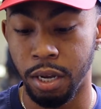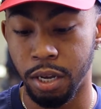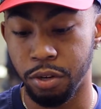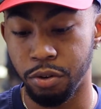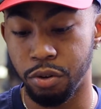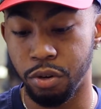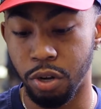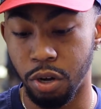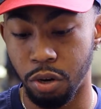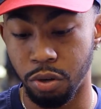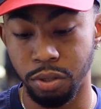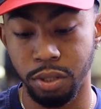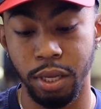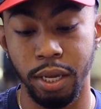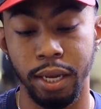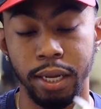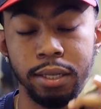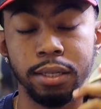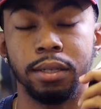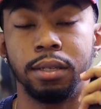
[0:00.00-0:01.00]
you know,
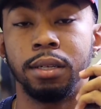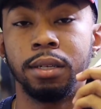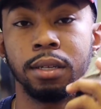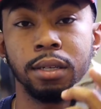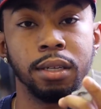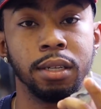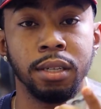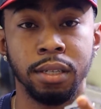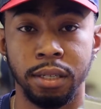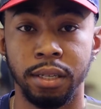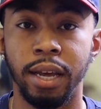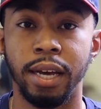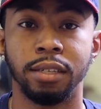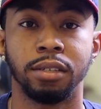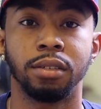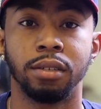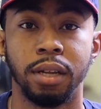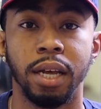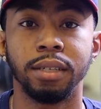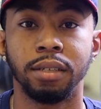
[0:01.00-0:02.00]
that's
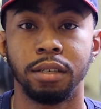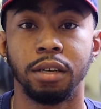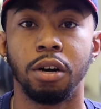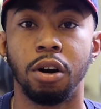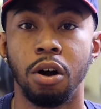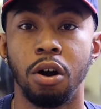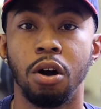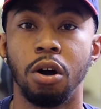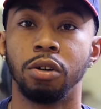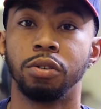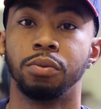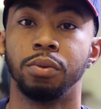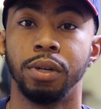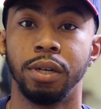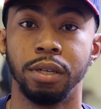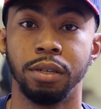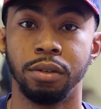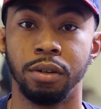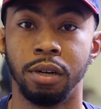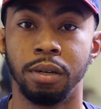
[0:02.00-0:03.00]
the cause with
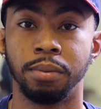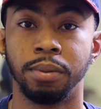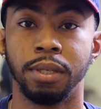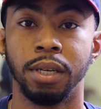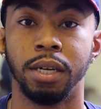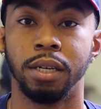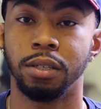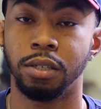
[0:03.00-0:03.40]
it, you know what I'm saying?